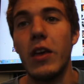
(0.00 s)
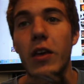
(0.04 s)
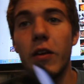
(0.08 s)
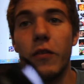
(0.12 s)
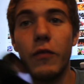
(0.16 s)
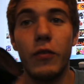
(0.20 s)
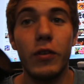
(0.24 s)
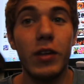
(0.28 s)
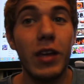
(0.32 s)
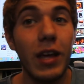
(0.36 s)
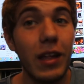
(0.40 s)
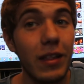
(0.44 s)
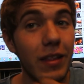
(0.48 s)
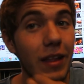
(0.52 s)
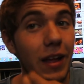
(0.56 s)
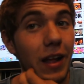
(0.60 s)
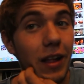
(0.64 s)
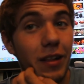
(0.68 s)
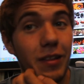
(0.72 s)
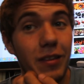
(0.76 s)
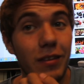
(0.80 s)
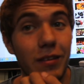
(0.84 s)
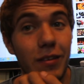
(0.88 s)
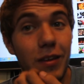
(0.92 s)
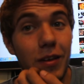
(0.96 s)
if you get
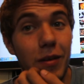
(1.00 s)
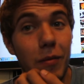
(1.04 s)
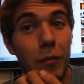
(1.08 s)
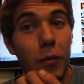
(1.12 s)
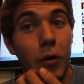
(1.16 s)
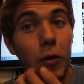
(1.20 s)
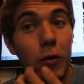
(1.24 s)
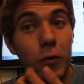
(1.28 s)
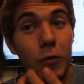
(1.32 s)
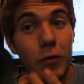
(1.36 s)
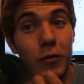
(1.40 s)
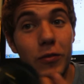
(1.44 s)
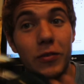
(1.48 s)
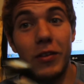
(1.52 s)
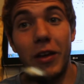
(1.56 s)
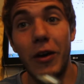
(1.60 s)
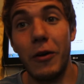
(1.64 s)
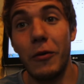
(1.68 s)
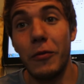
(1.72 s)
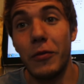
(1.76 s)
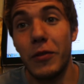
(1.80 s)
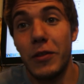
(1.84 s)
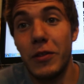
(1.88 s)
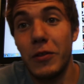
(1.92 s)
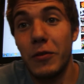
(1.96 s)
that motor
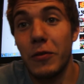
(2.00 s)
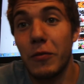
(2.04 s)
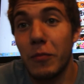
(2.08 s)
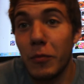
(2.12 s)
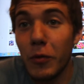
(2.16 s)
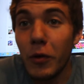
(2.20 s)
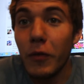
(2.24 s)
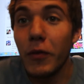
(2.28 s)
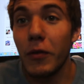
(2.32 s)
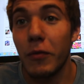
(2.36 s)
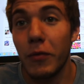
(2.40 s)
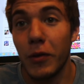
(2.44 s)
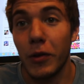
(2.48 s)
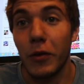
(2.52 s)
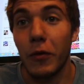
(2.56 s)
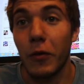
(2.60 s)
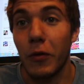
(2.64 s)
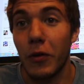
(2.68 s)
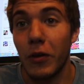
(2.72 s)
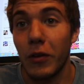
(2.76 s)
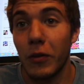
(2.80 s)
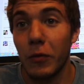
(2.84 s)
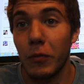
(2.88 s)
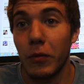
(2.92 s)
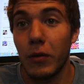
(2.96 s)
sound in your movie
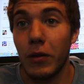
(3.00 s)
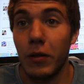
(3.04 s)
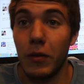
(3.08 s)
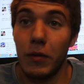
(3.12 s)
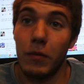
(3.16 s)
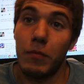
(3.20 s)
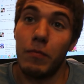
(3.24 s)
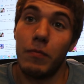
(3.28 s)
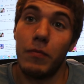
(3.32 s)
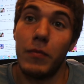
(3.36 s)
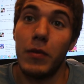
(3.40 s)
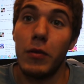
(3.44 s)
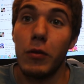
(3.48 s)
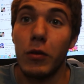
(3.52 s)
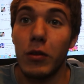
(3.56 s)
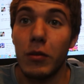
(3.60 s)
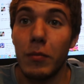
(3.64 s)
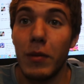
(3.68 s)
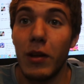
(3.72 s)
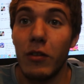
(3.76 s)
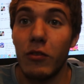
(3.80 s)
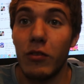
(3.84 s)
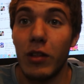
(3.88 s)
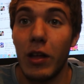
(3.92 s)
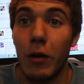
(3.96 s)
recording, well, then you can
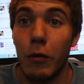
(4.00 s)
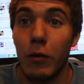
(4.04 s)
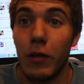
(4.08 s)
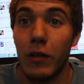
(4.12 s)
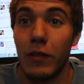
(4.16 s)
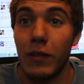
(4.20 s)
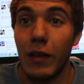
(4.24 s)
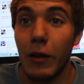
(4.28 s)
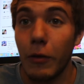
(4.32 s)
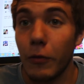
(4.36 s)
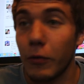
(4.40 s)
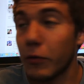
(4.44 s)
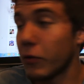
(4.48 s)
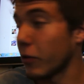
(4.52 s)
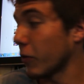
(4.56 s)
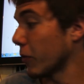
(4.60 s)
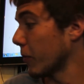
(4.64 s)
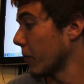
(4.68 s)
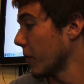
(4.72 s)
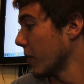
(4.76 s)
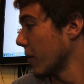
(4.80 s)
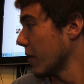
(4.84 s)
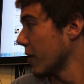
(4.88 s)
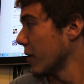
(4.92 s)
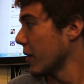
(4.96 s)
imagine how that sounds.
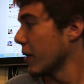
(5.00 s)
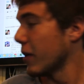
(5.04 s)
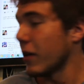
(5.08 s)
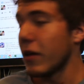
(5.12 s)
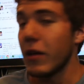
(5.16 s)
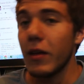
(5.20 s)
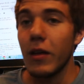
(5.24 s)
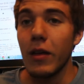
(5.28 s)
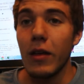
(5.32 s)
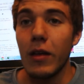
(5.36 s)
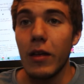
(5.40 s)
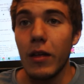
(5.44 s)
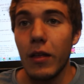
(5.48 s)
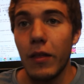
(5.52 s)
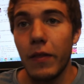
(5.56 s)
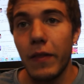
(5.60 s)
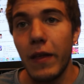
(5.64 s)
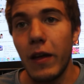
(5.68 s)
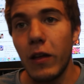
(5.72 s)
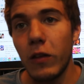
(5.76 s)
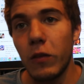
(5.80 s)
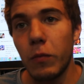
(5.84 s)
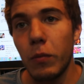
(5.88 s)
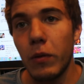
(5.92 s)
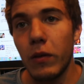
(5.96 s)
So
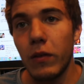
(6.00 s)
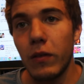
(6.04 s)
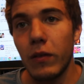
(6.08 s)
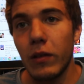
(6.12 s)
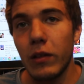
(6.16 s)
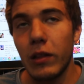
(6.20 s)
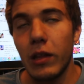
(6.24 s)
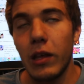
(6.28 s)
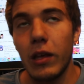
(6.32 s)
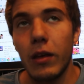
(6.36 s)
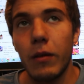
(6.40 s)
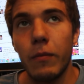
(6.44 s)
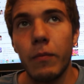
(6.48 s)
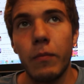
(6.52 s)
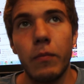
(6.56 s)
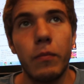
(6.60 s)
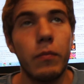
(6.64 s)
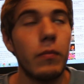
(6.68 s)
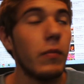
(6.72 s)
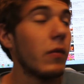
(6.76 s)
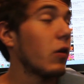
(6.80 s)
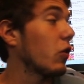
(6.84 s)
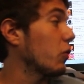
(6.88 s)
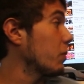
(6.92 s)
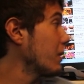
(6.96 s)
that's basically,
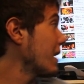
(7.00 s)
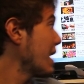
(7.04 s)
there's